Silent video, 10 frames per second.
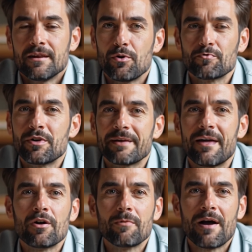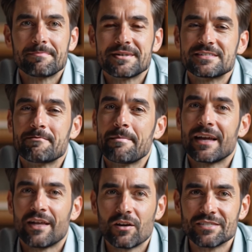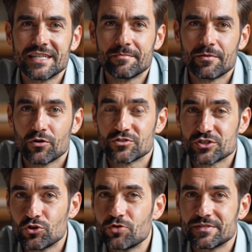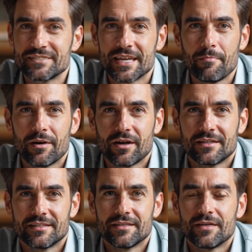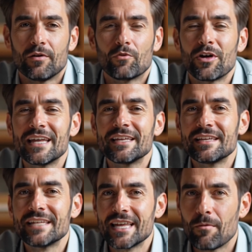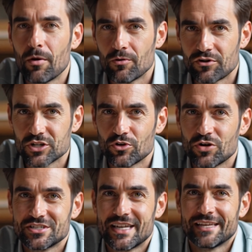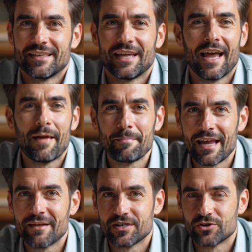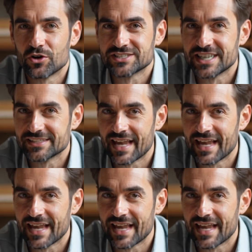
which would have otherwise been spent hunting for those elusive keywords, creating keyword-rich content, and planning the content